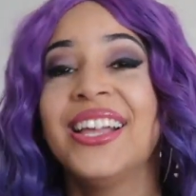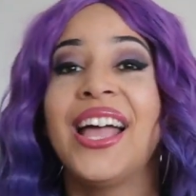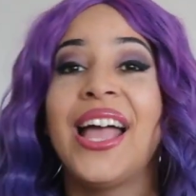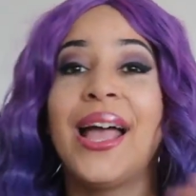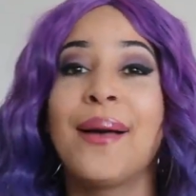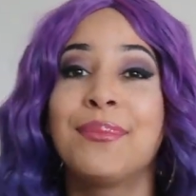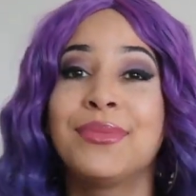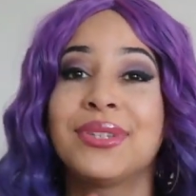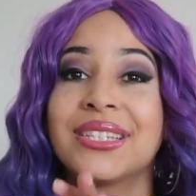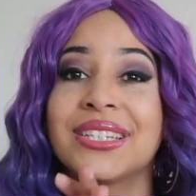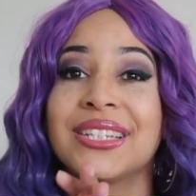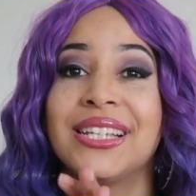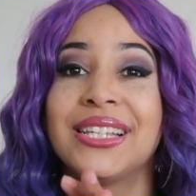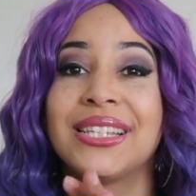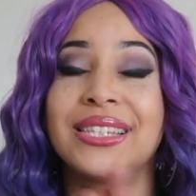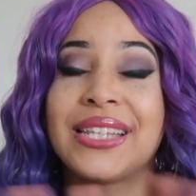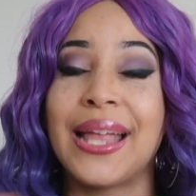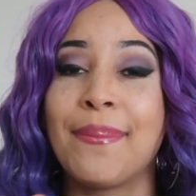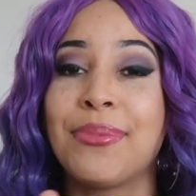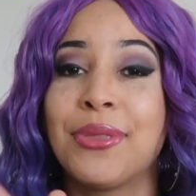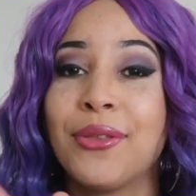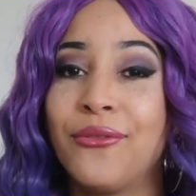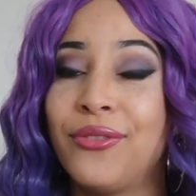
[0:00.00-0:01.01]
I'm just gonna
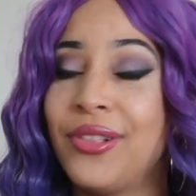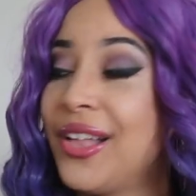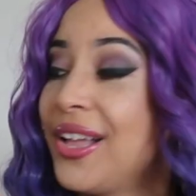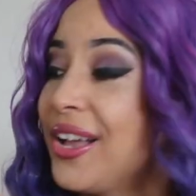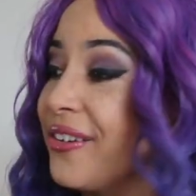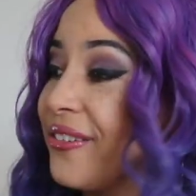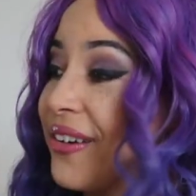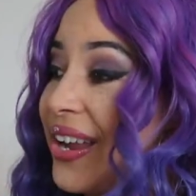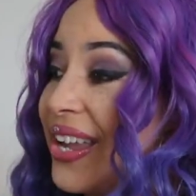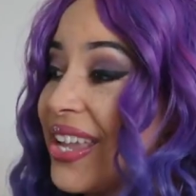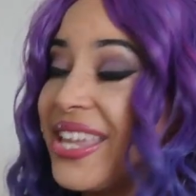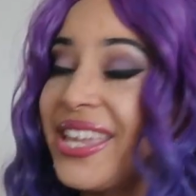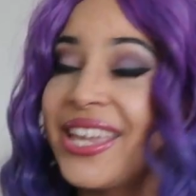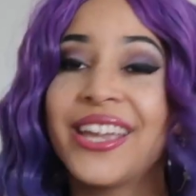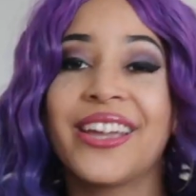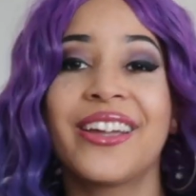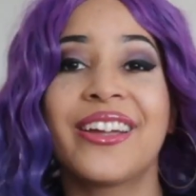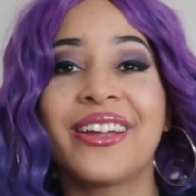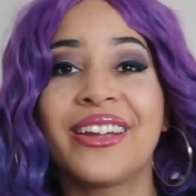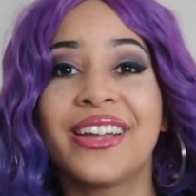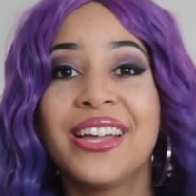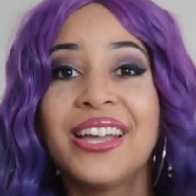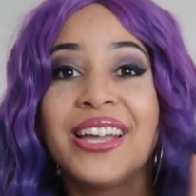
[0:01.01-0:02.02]
stop the vlog right
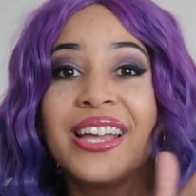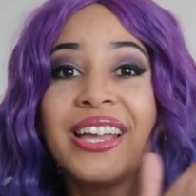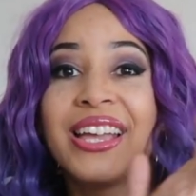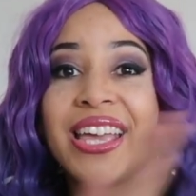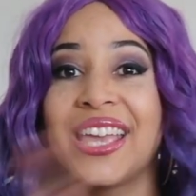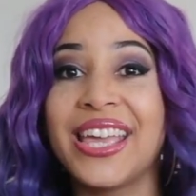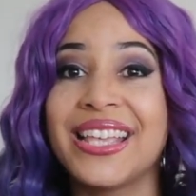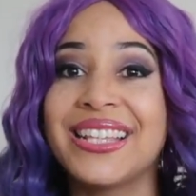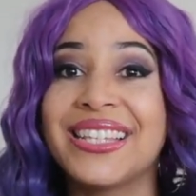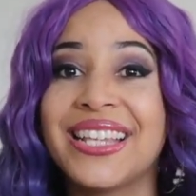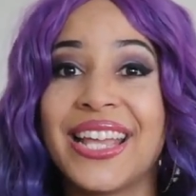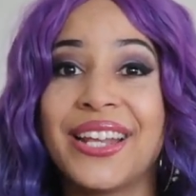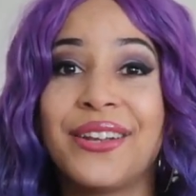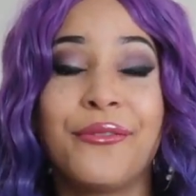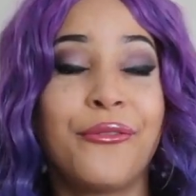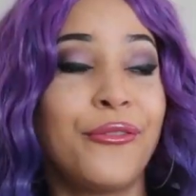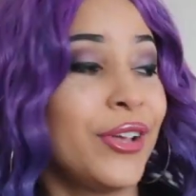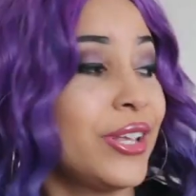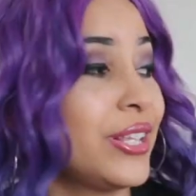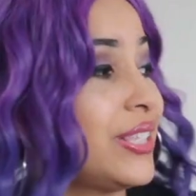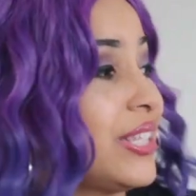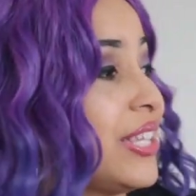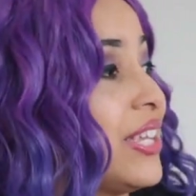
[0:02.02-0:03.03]
here. He's getting
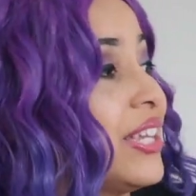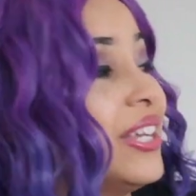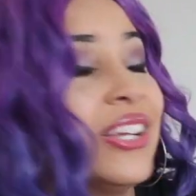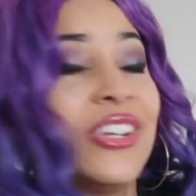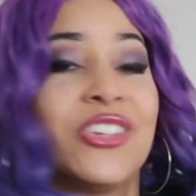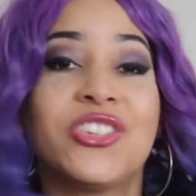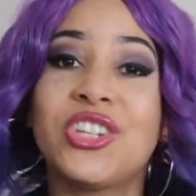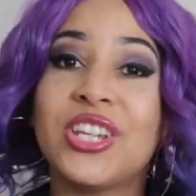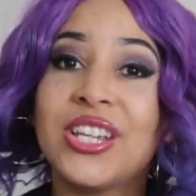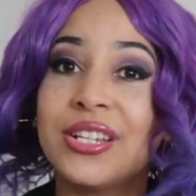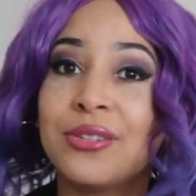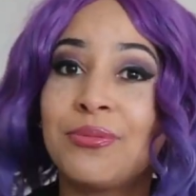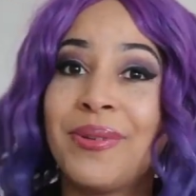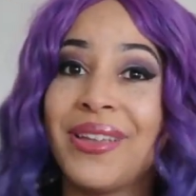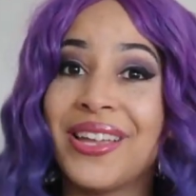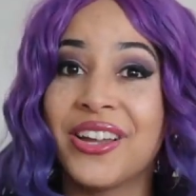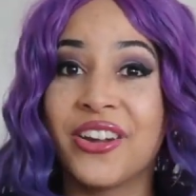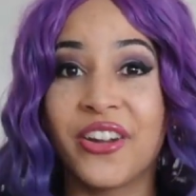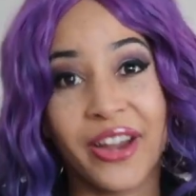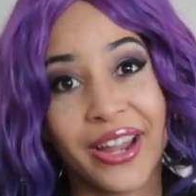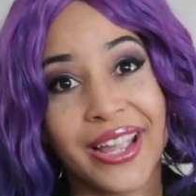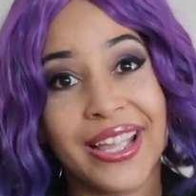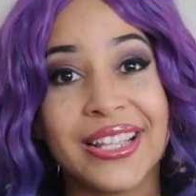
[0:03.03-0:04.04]
fussy, she's
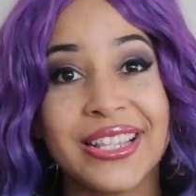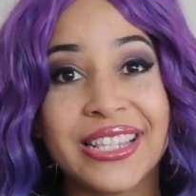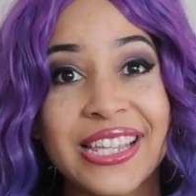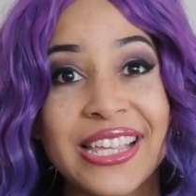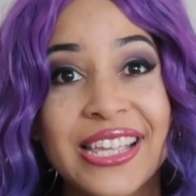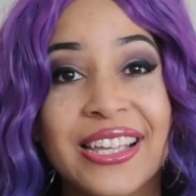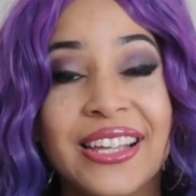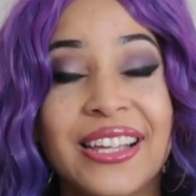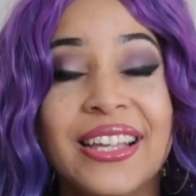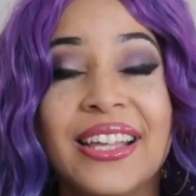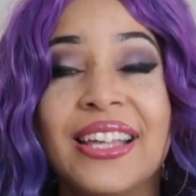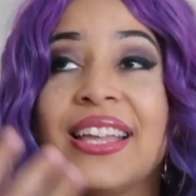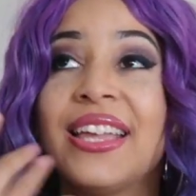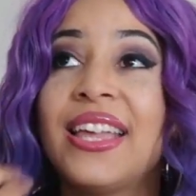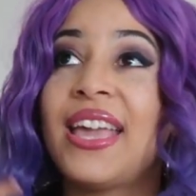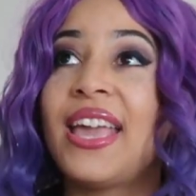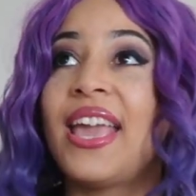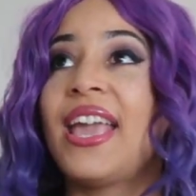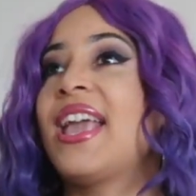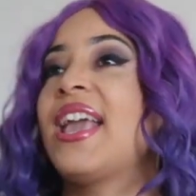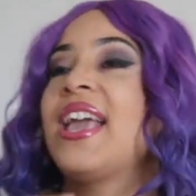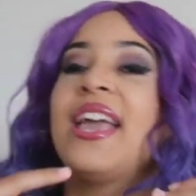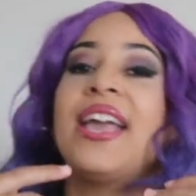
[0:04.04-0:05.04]
being crazy,
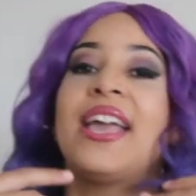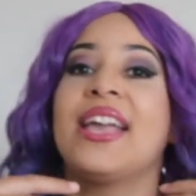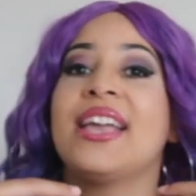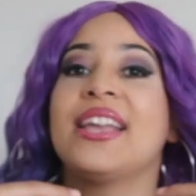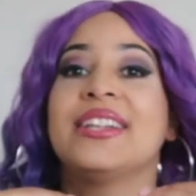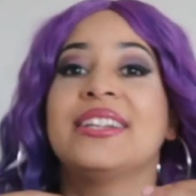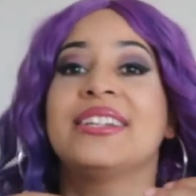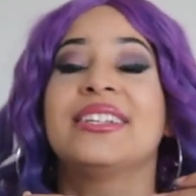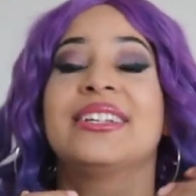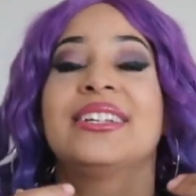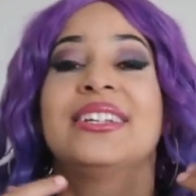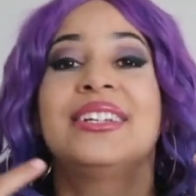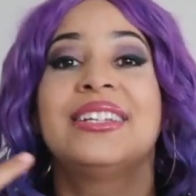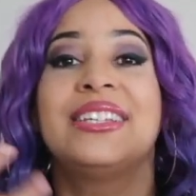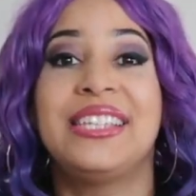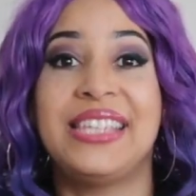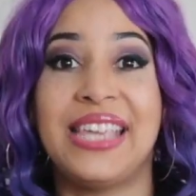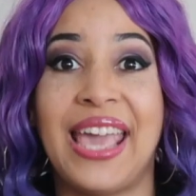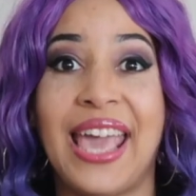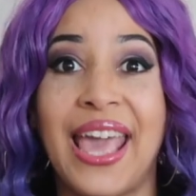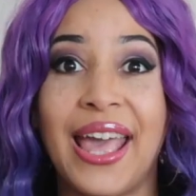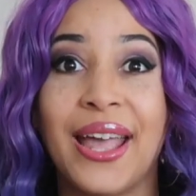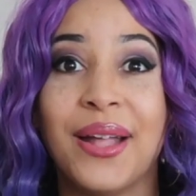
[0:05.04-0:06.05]
and
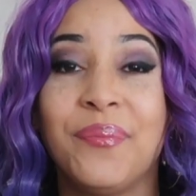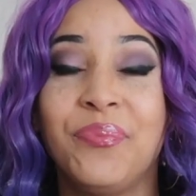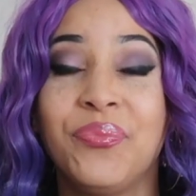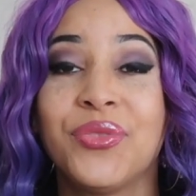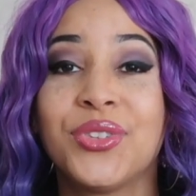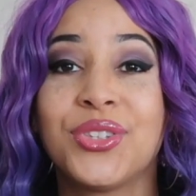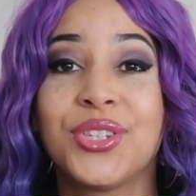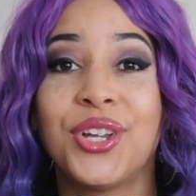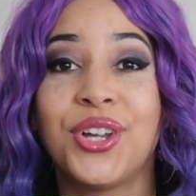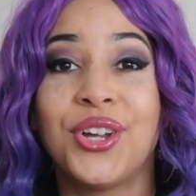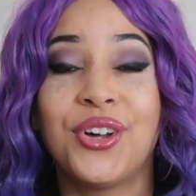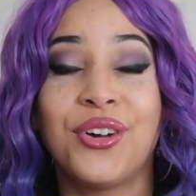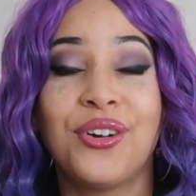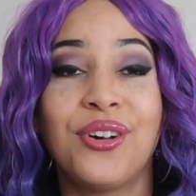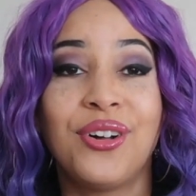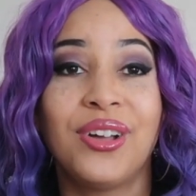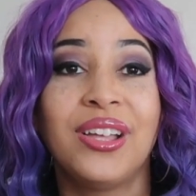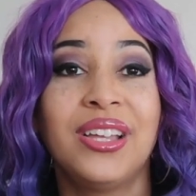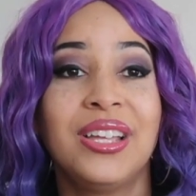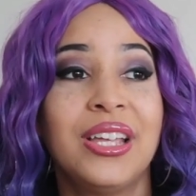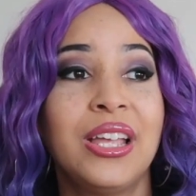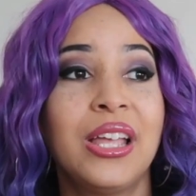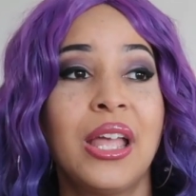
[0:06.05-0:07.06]
yeah,
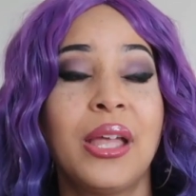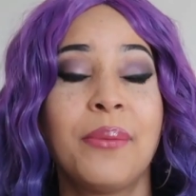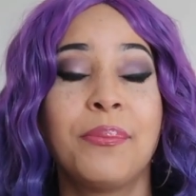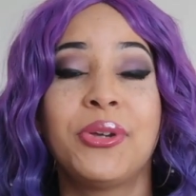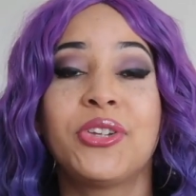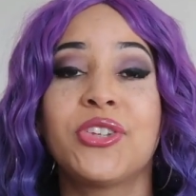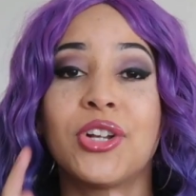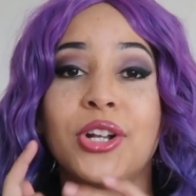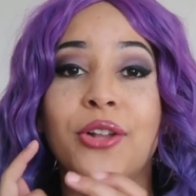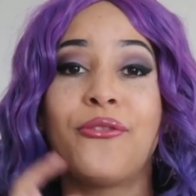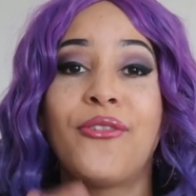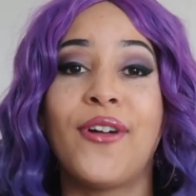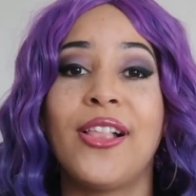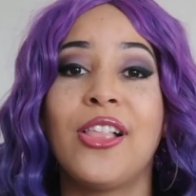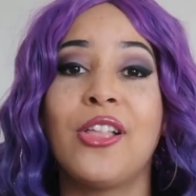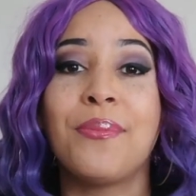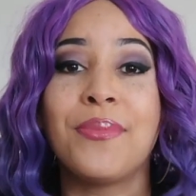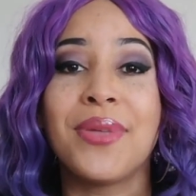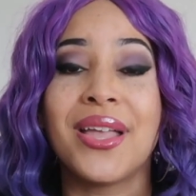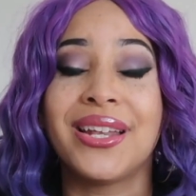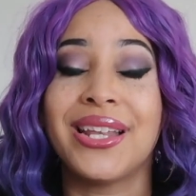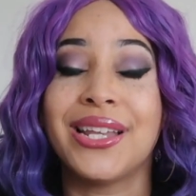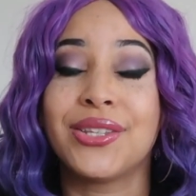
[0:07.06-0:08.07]
so be sure to follow
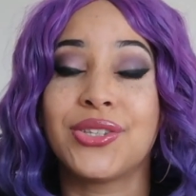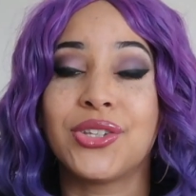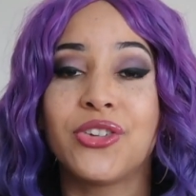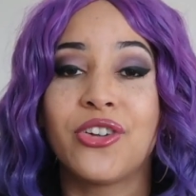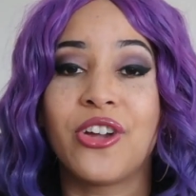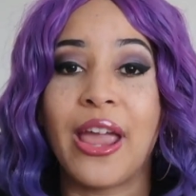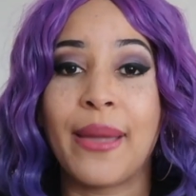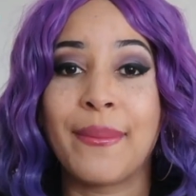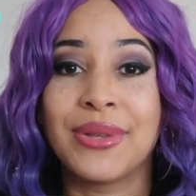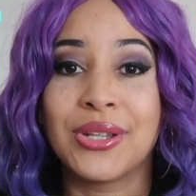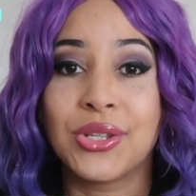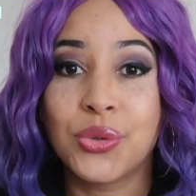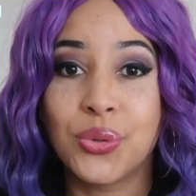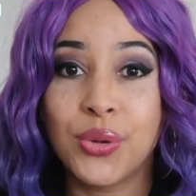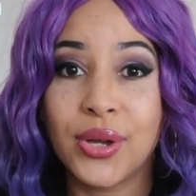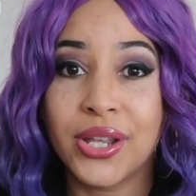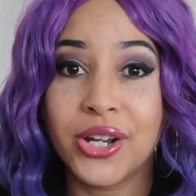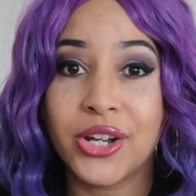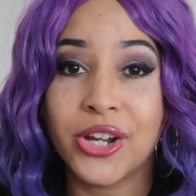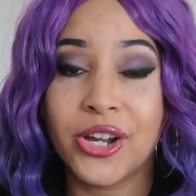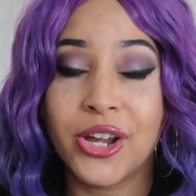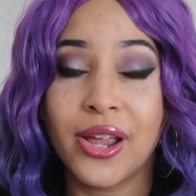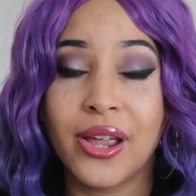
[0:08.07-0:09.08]
me on Instagram and
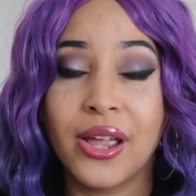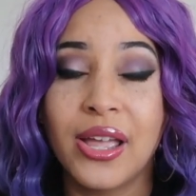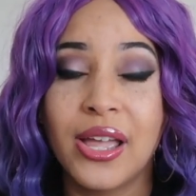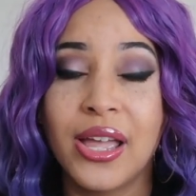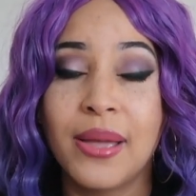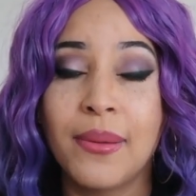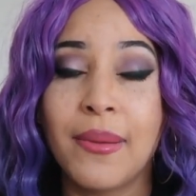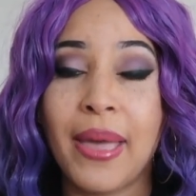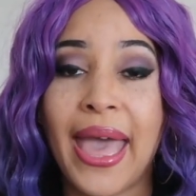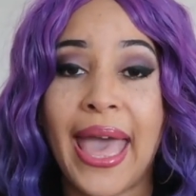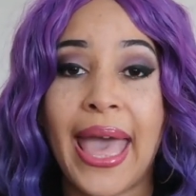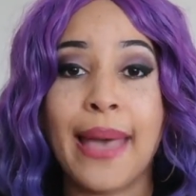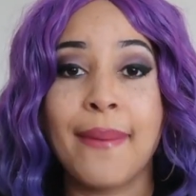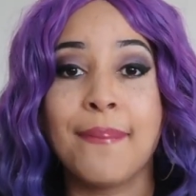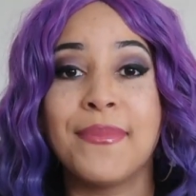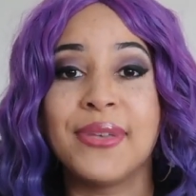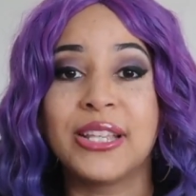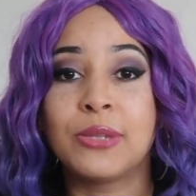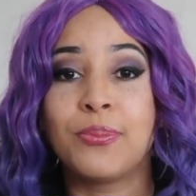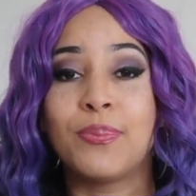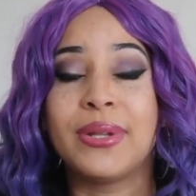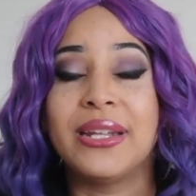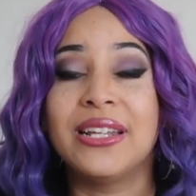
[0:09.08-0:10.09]
Twitter at
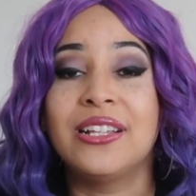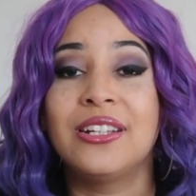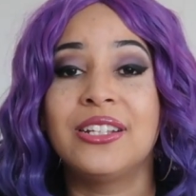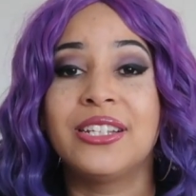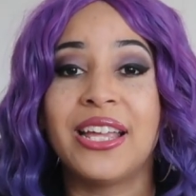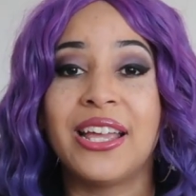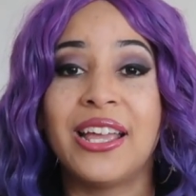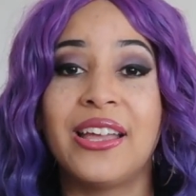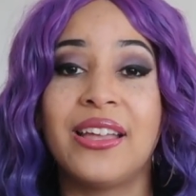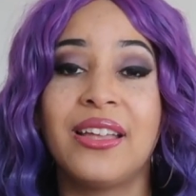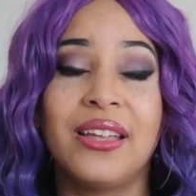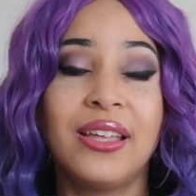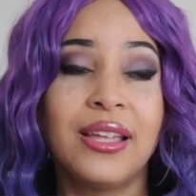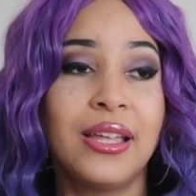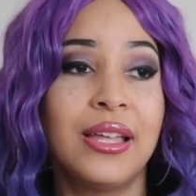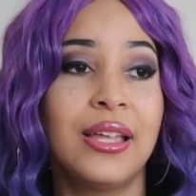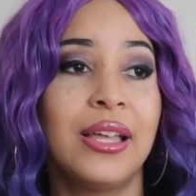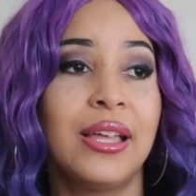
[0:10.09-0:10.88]
Miss Benilda.